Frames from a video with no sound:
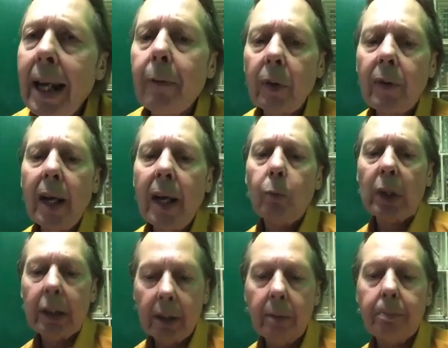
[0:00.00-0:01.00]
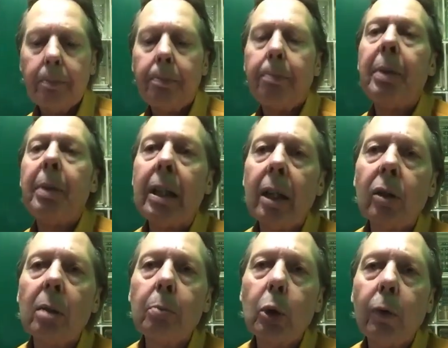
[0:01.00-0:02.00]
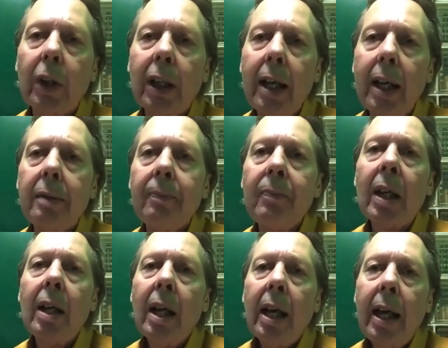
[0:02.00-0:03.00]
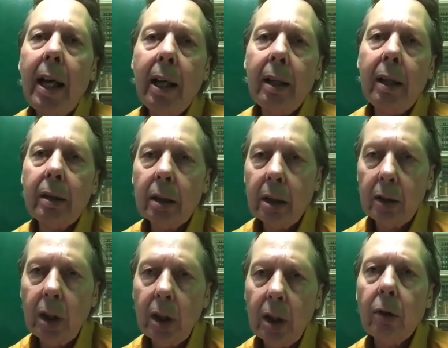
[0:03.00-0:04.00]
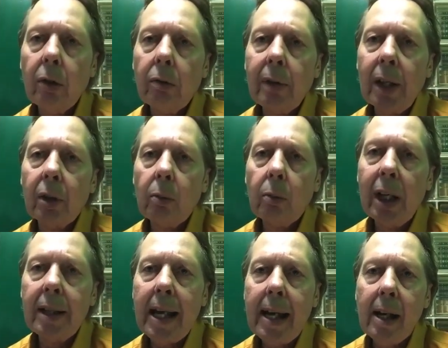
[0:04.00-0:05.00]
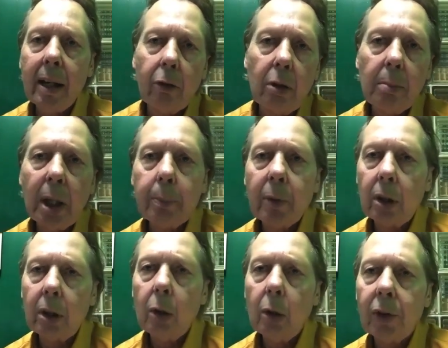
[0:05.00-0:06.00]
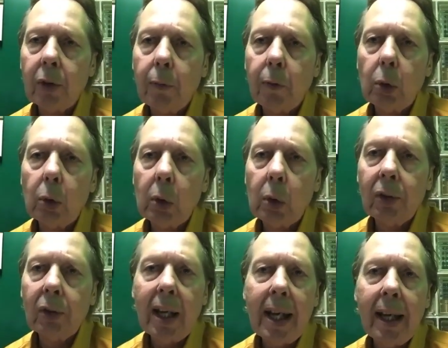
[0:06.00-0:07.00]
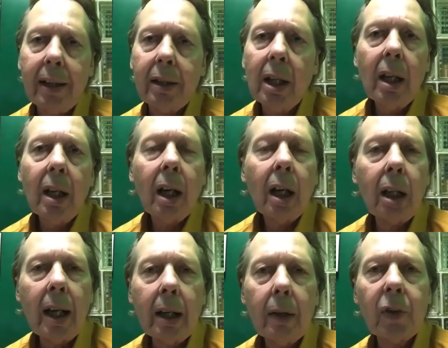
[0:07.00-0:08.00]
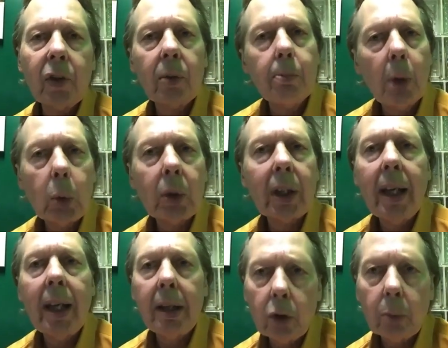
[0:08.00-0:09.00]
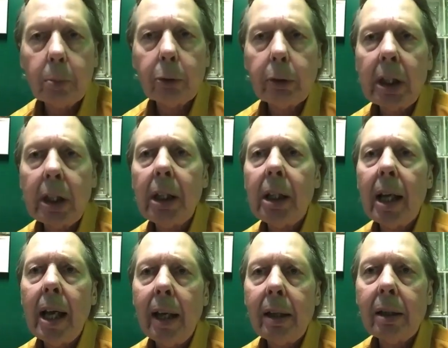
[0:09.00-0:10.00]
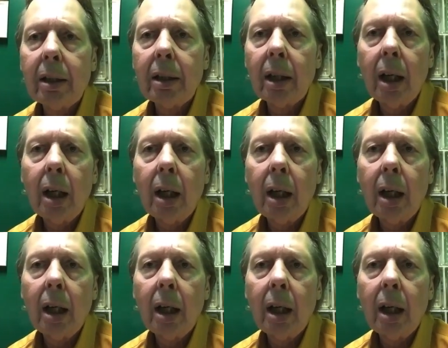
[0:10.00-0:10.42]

after that, we did begin to move again and continue the rest of the way down. I remember the lowest floors had a lot of smoke and debris and